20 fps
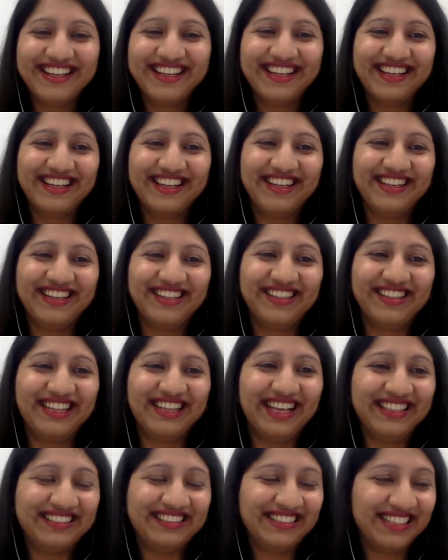
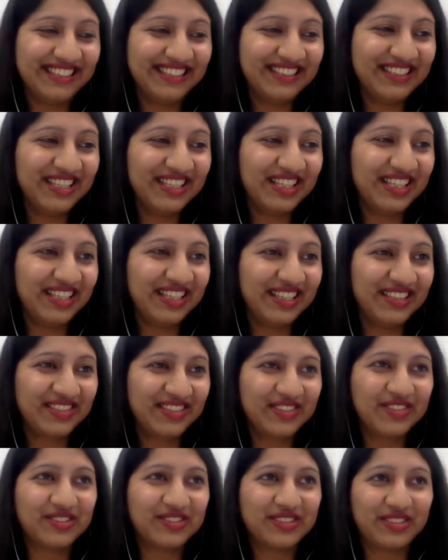I think they
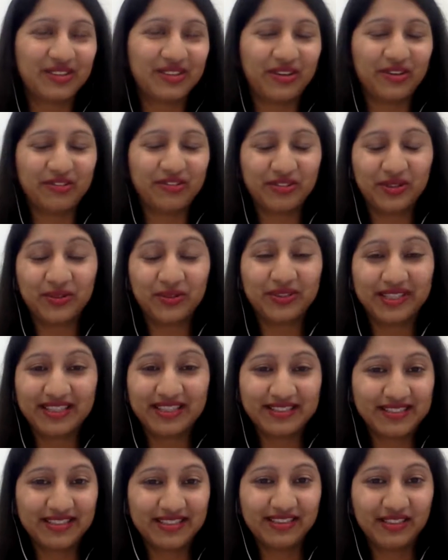introduced a lot of cool
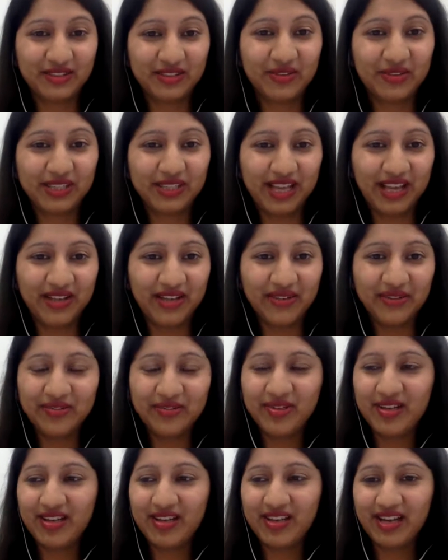things in Google
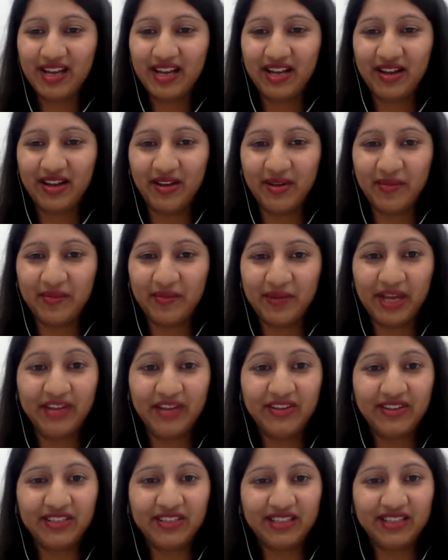I/O. I
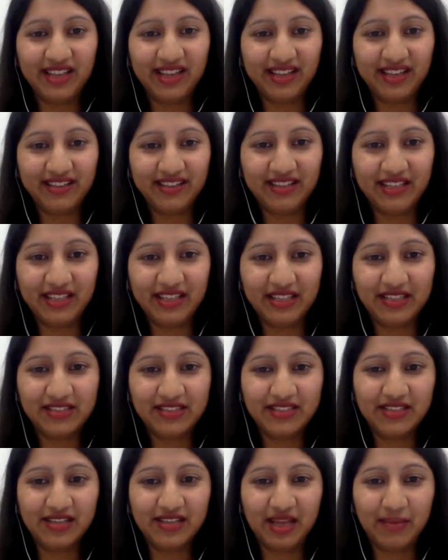really like the
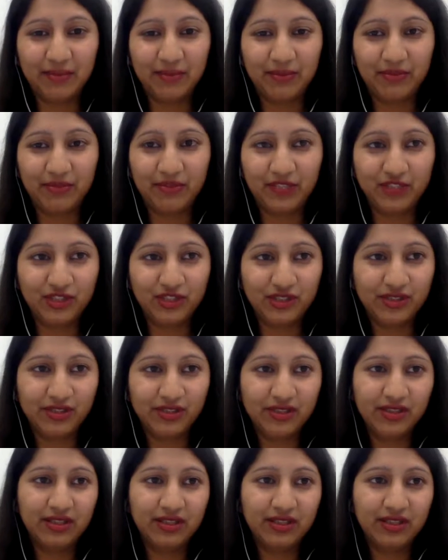Instant Apps feature.